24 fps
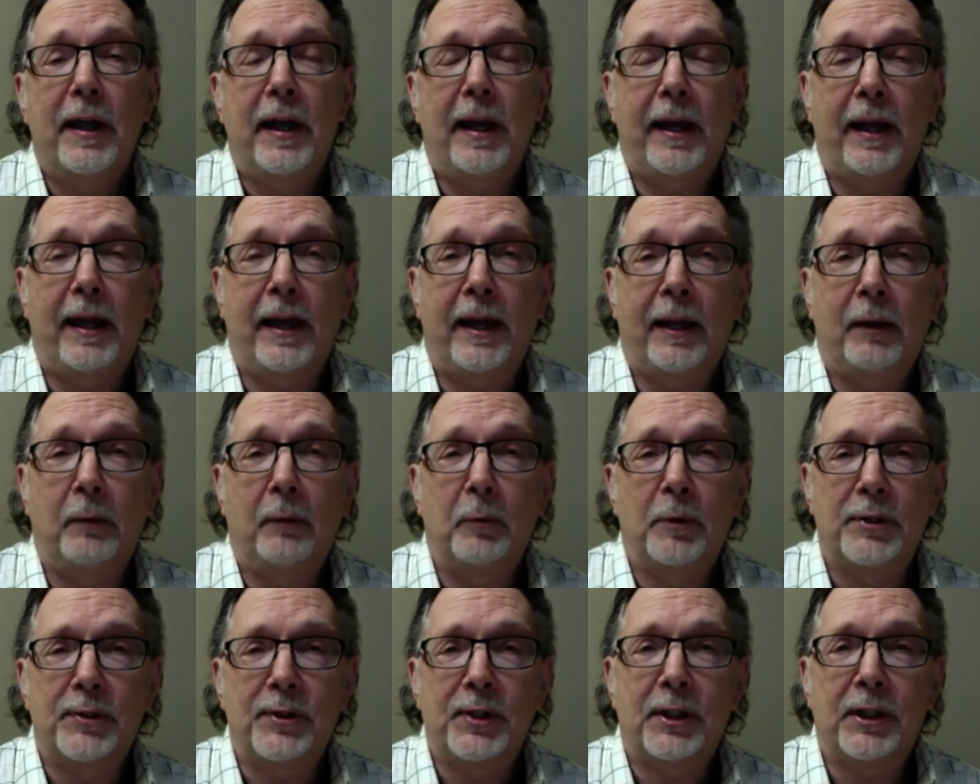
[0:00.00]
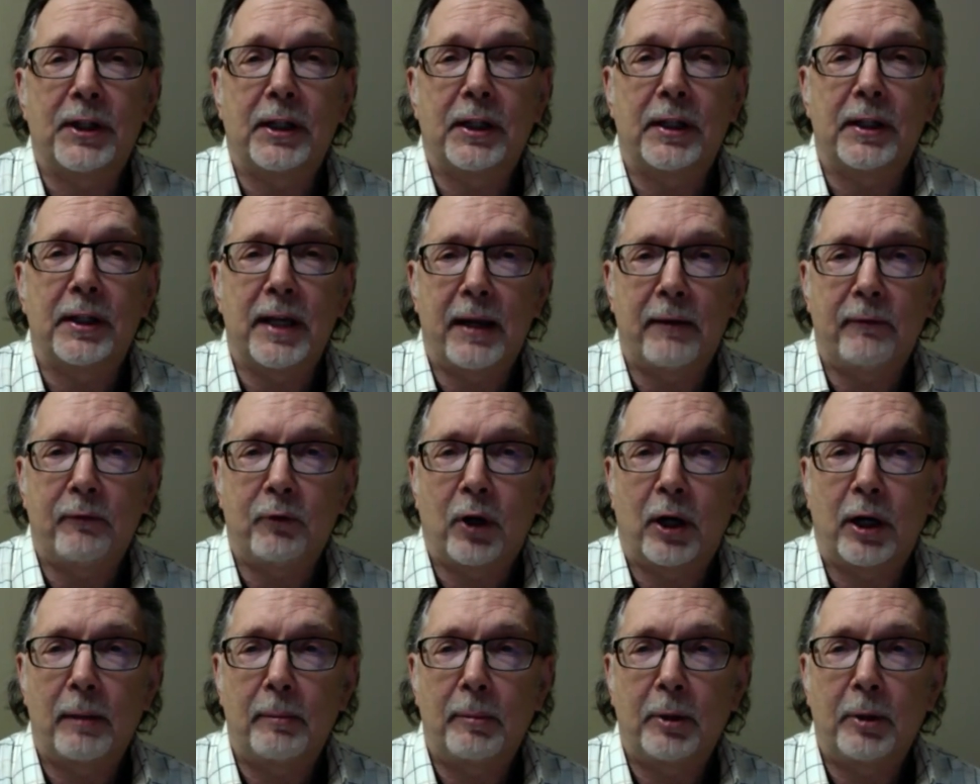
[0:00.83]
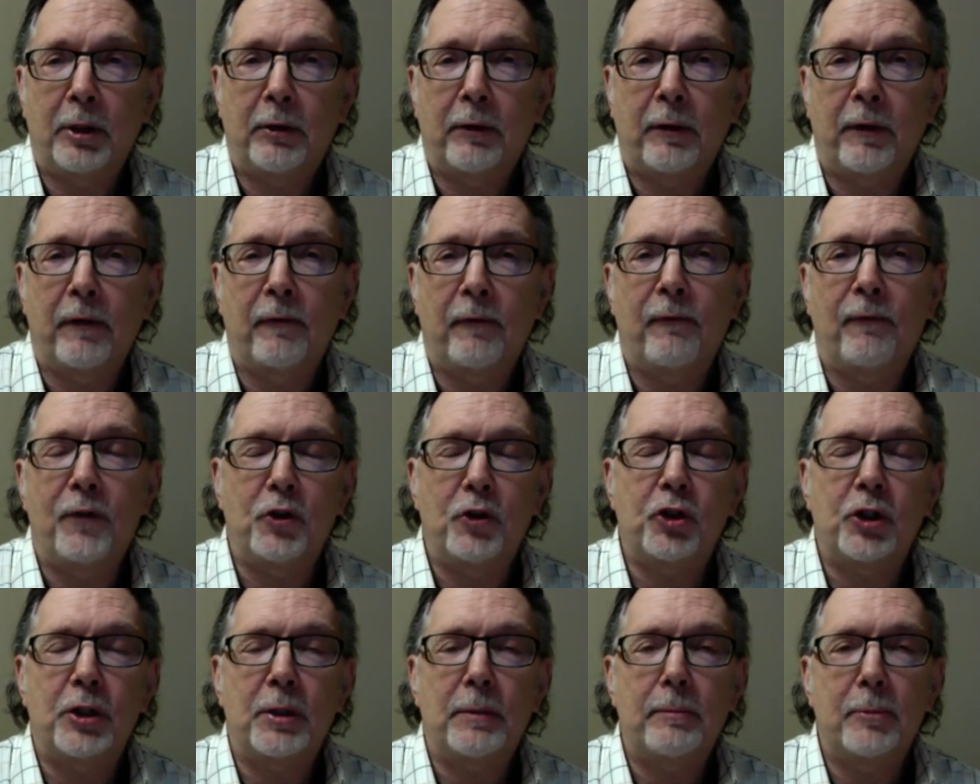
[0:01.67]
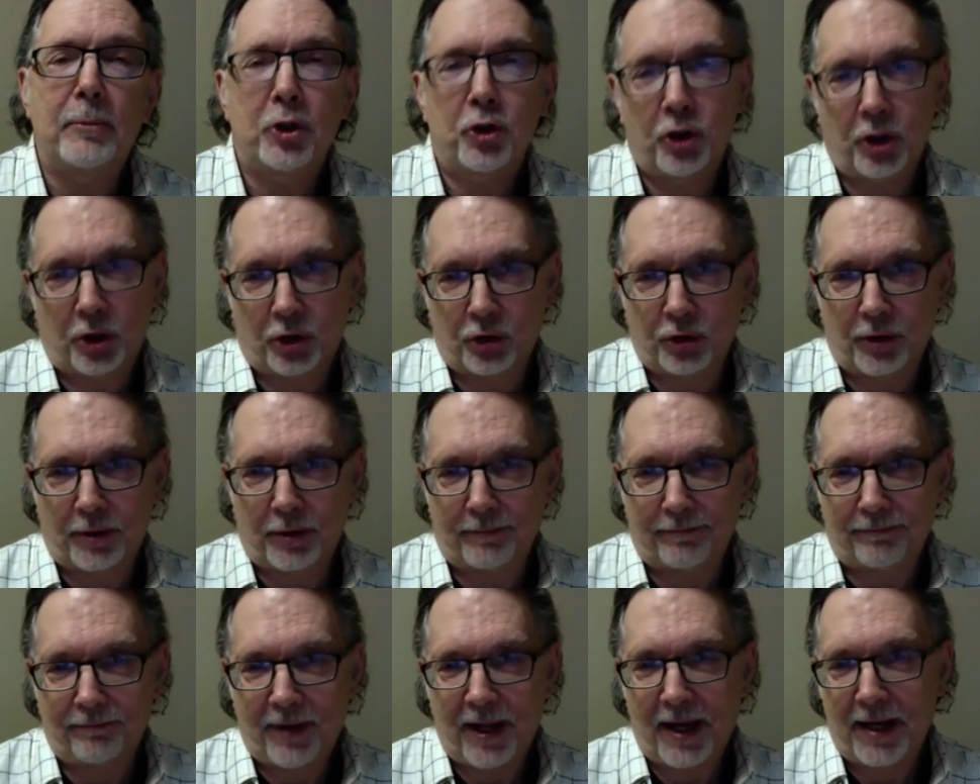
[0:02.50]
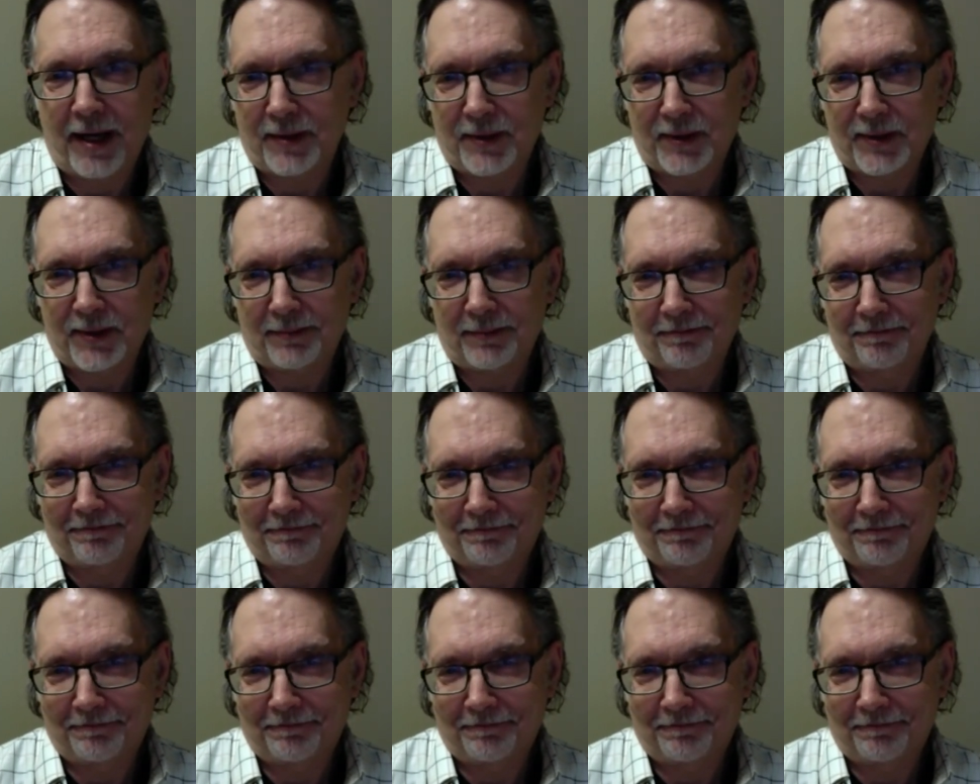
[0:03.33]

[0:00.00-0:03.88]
And once again, Dave Graybill, the fishing magician. Thanks.